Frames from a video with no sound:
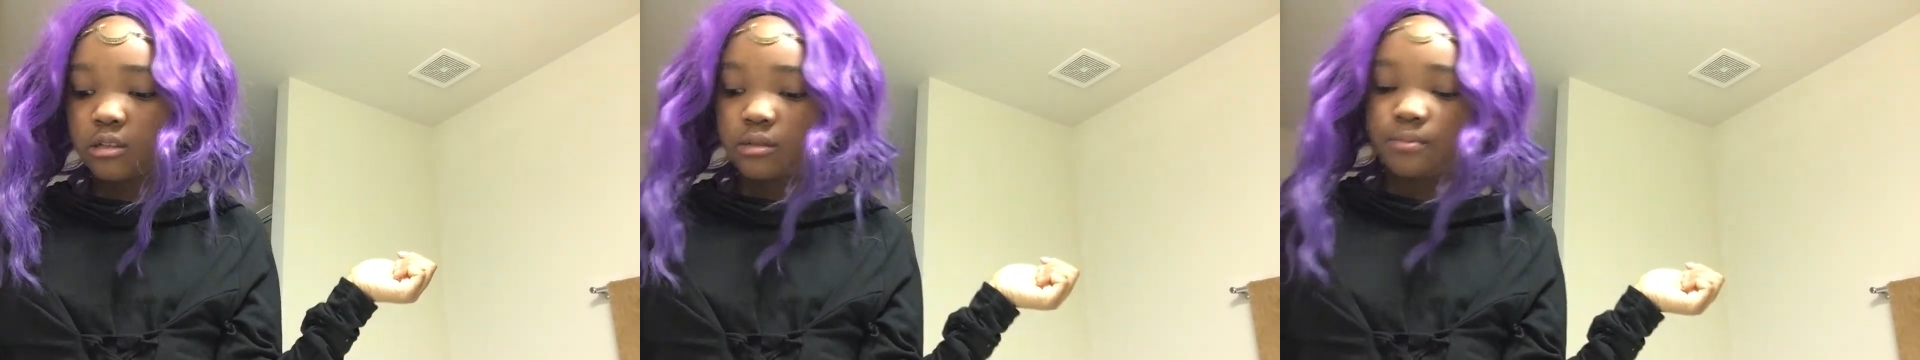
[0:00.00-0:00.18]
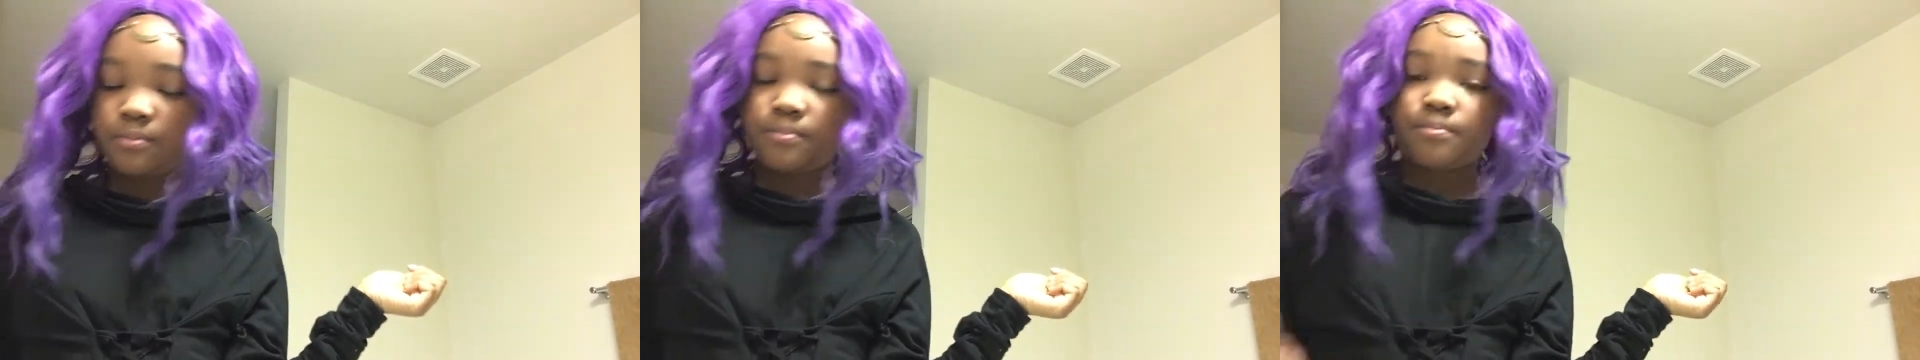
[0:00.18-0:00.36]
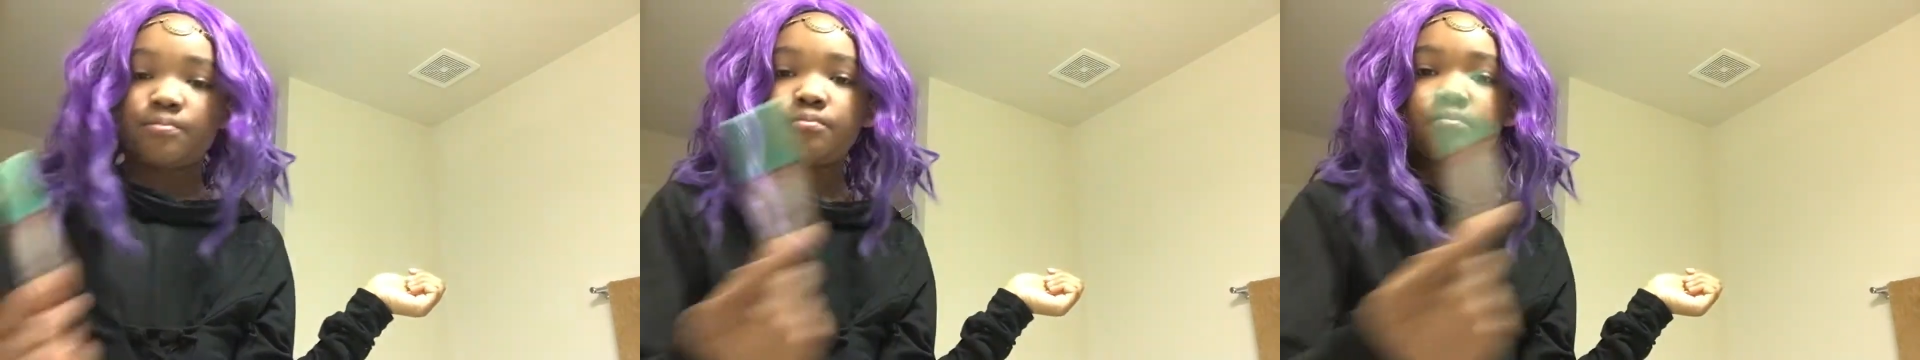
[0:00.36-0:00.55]

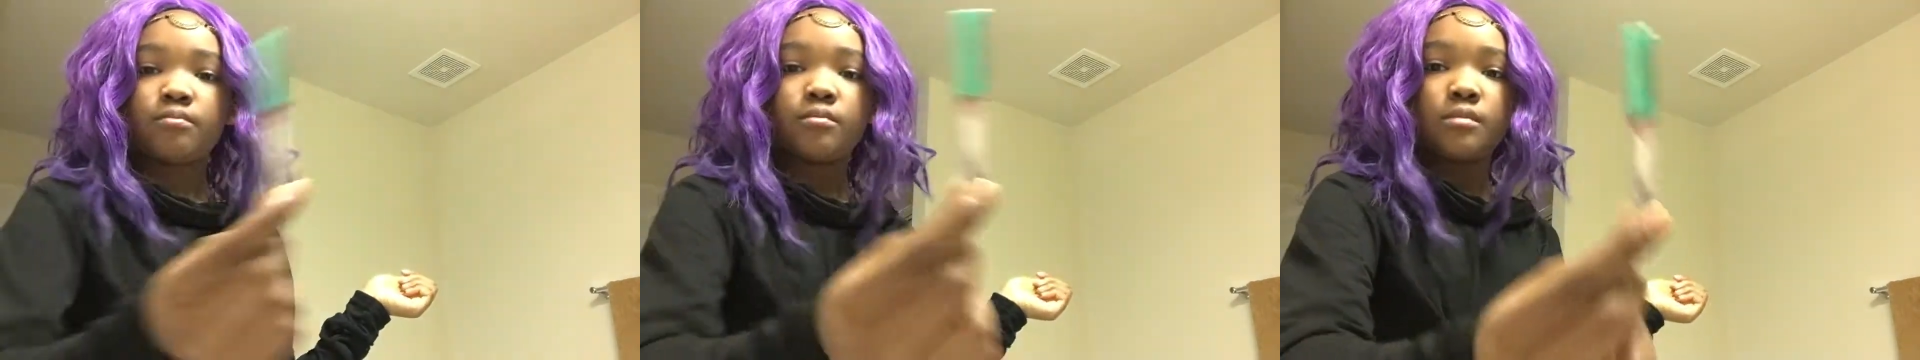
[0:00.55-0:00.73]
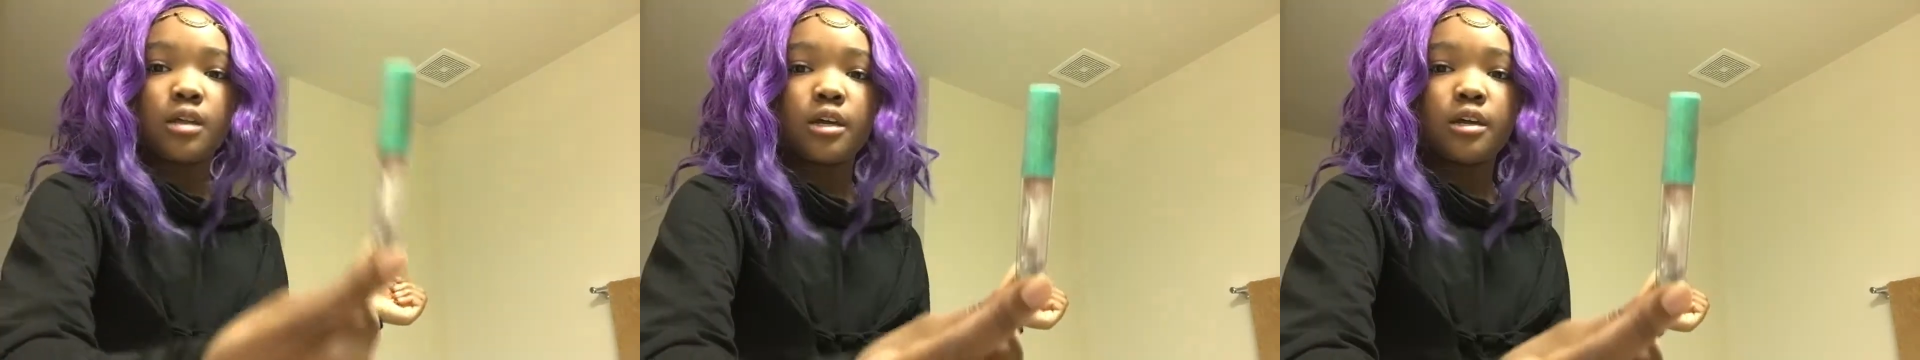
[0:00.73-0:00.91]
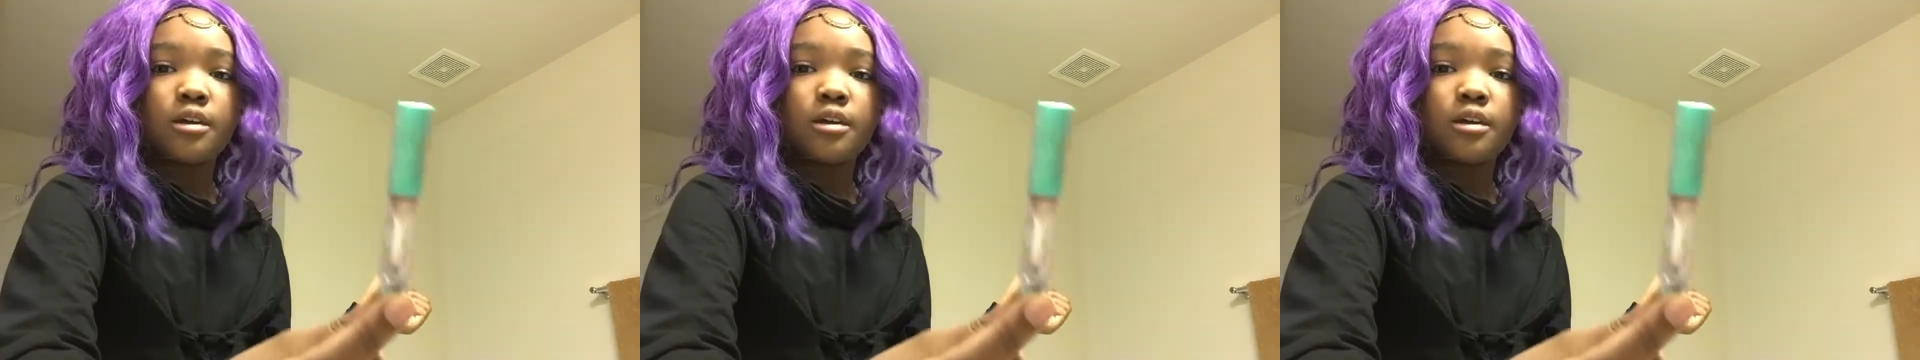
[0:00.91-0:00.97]
you're